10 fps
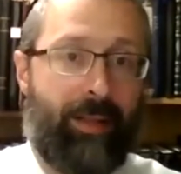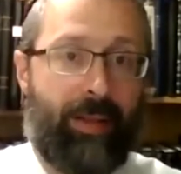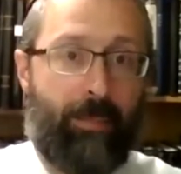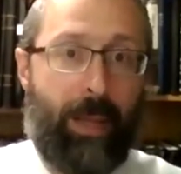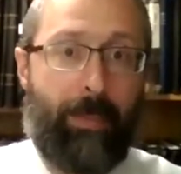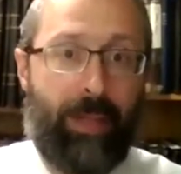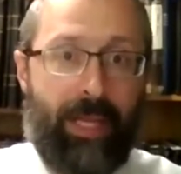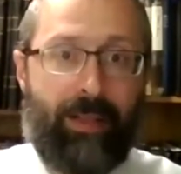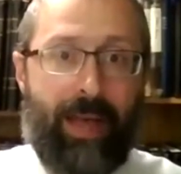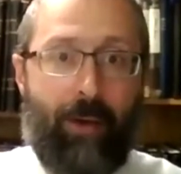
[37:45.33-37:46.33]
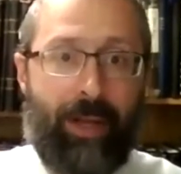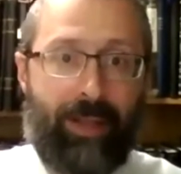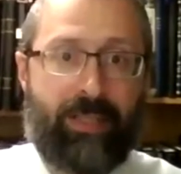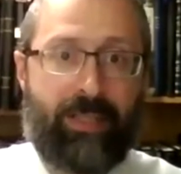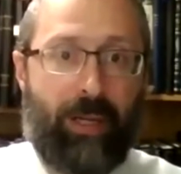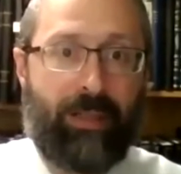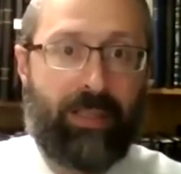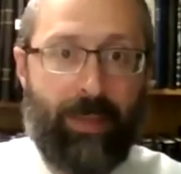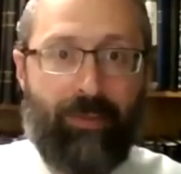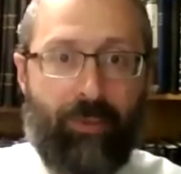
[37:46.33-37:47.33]
people eat it that way. That's what
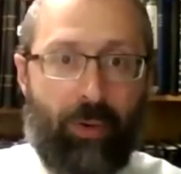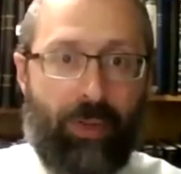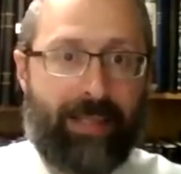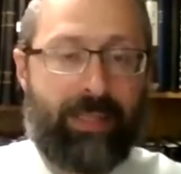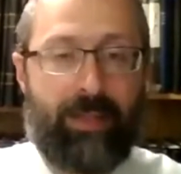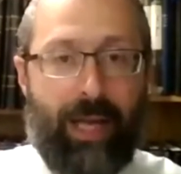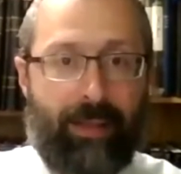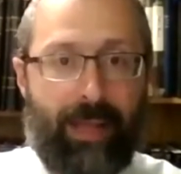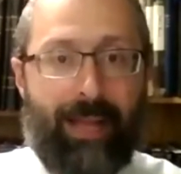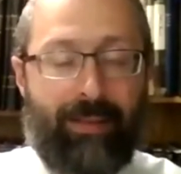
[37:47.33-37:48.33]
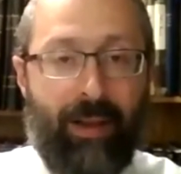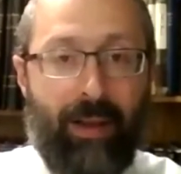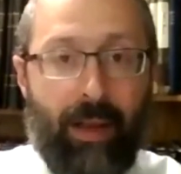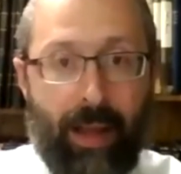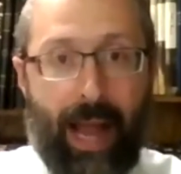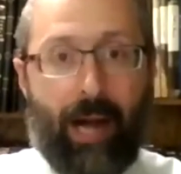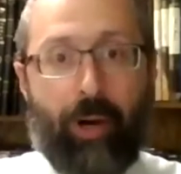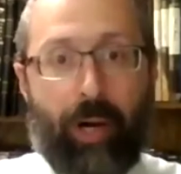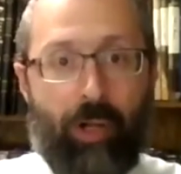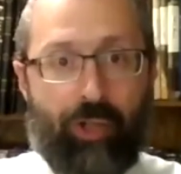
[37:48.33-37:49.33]
it's meant for. That's that
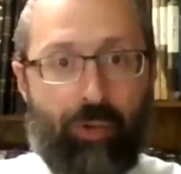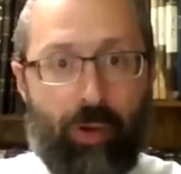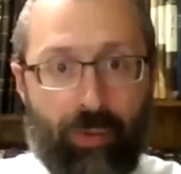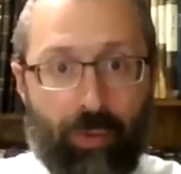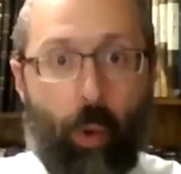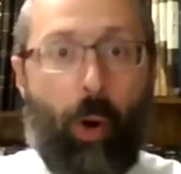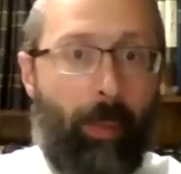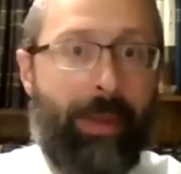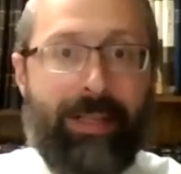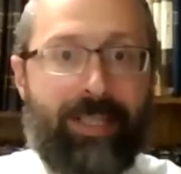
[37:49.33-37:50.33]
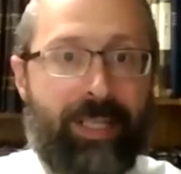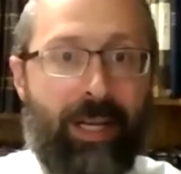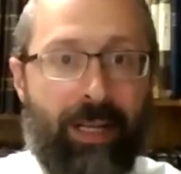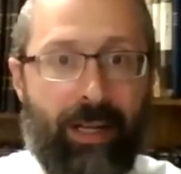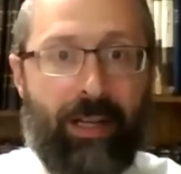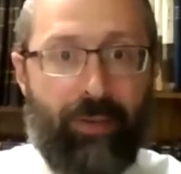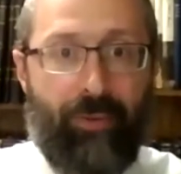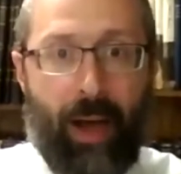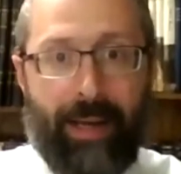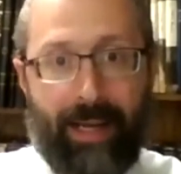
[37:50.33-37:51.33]
agricultural norm is going to
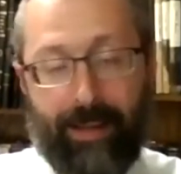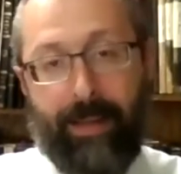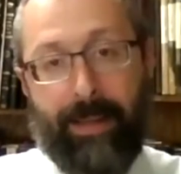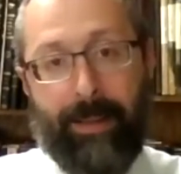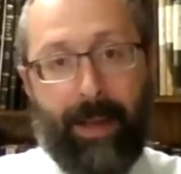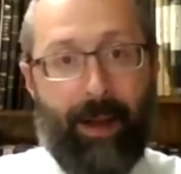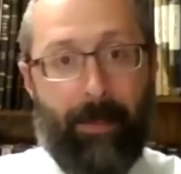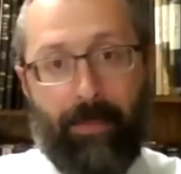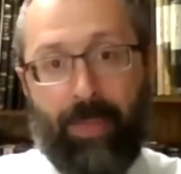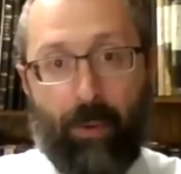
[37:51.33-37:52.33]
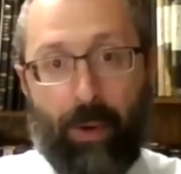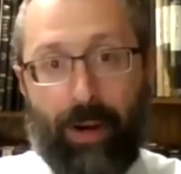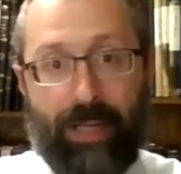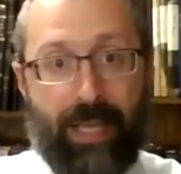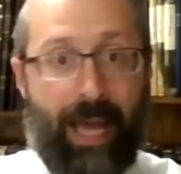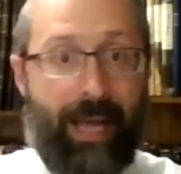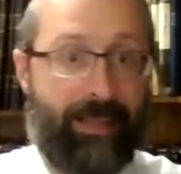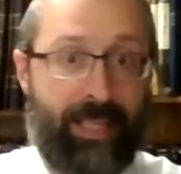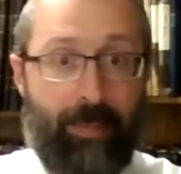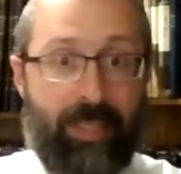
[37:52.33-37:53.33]
define it. Whereas, and
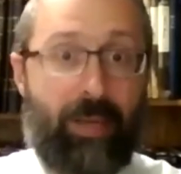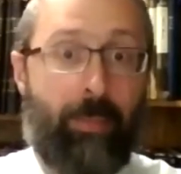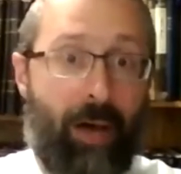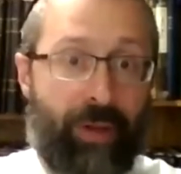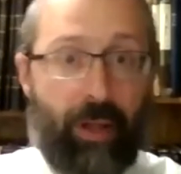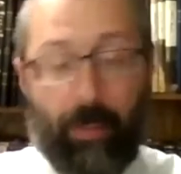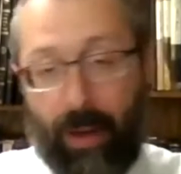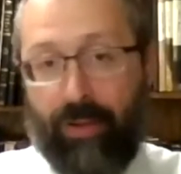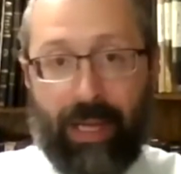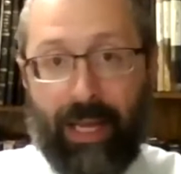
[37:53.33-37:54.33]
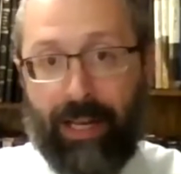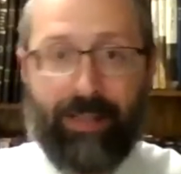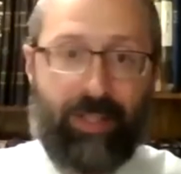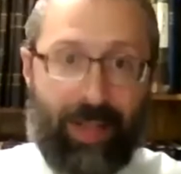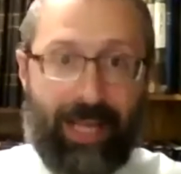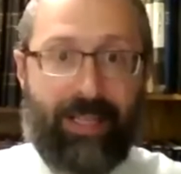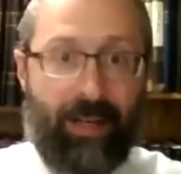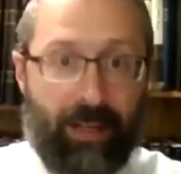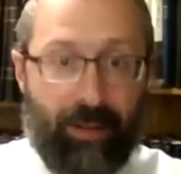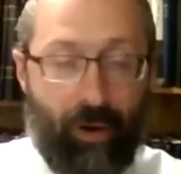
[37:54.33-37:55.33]
same as in Bavel. In Bavel they eat it, so that's going
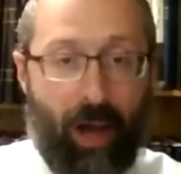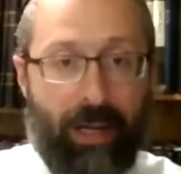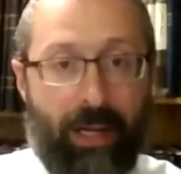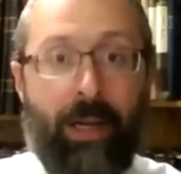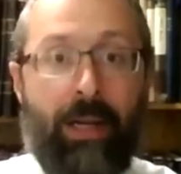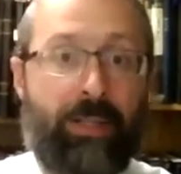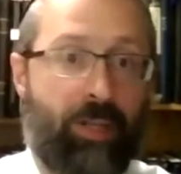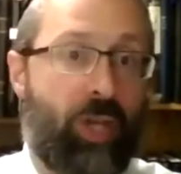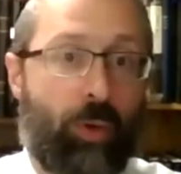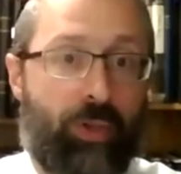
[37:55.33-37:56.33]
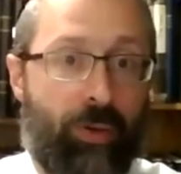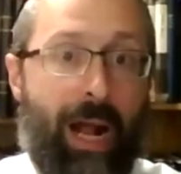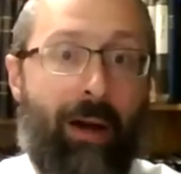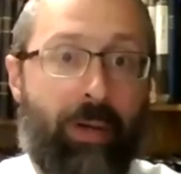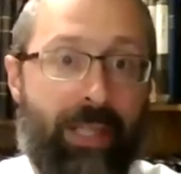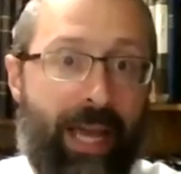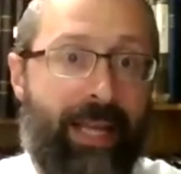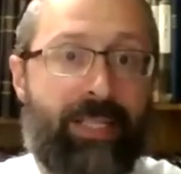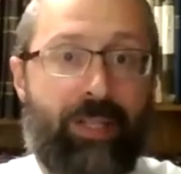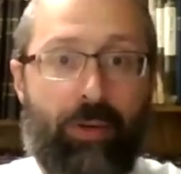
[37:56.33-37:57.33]
to define it. So too
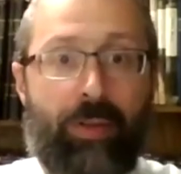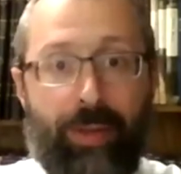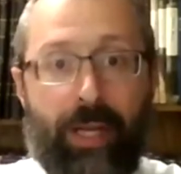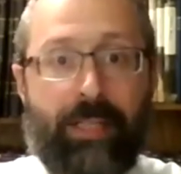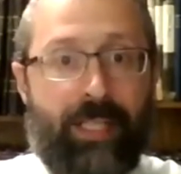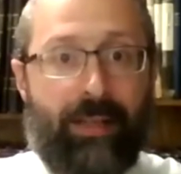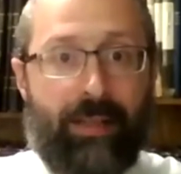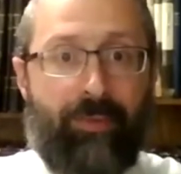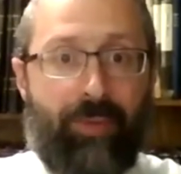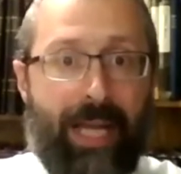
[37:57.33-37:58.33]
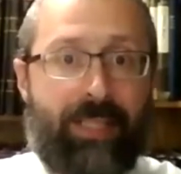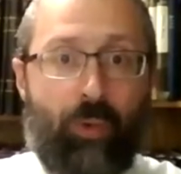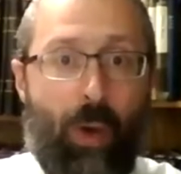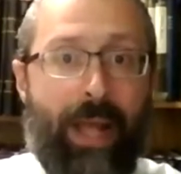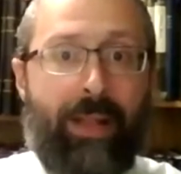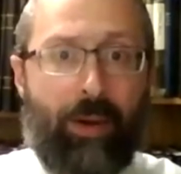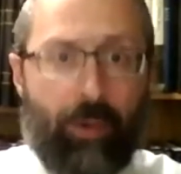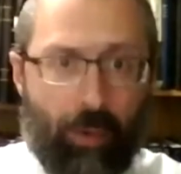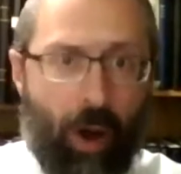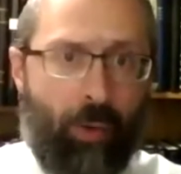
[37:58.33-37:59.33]
nowadays, certain things that if that's the way they're
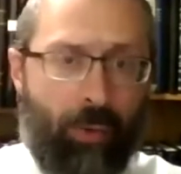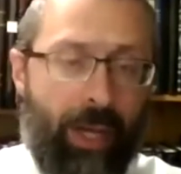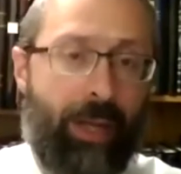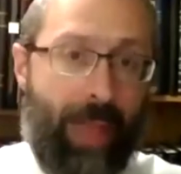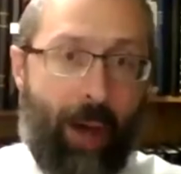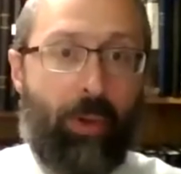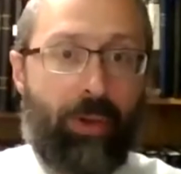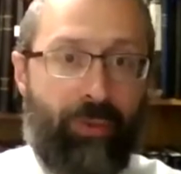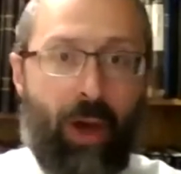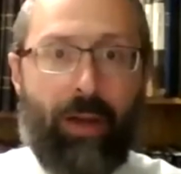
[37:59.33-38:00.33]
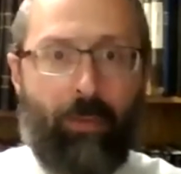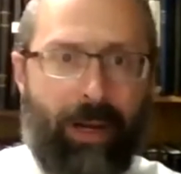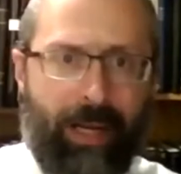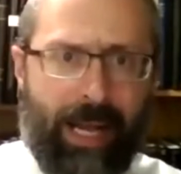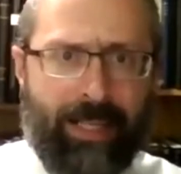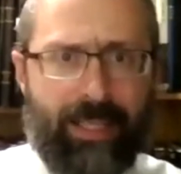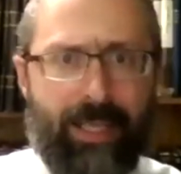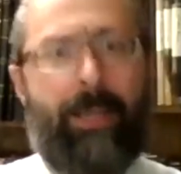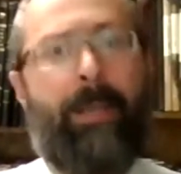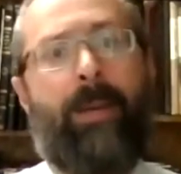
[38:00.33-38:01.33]
grown, that will define what it is.
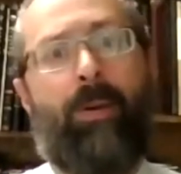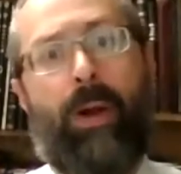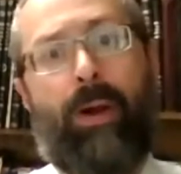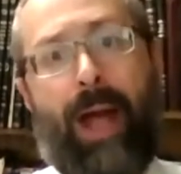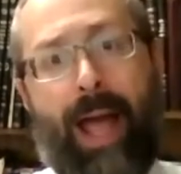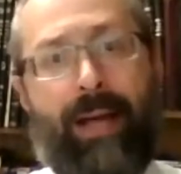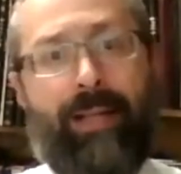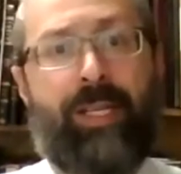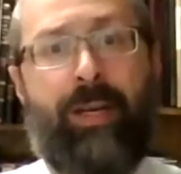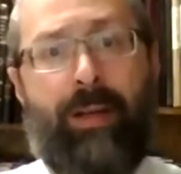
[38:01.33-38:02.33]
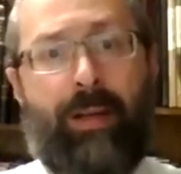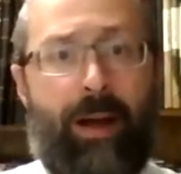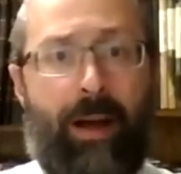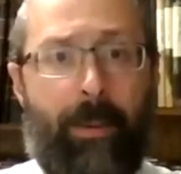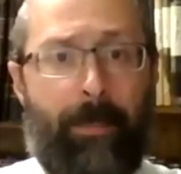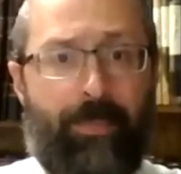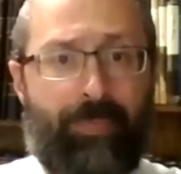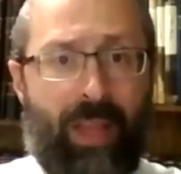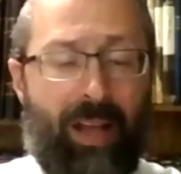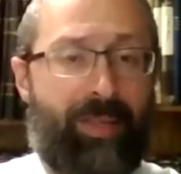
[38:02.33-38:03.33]
Whereas
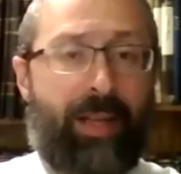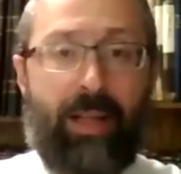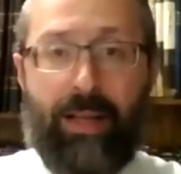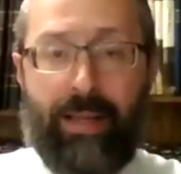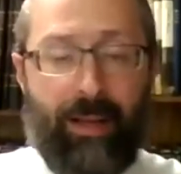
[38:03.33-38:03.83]
I think like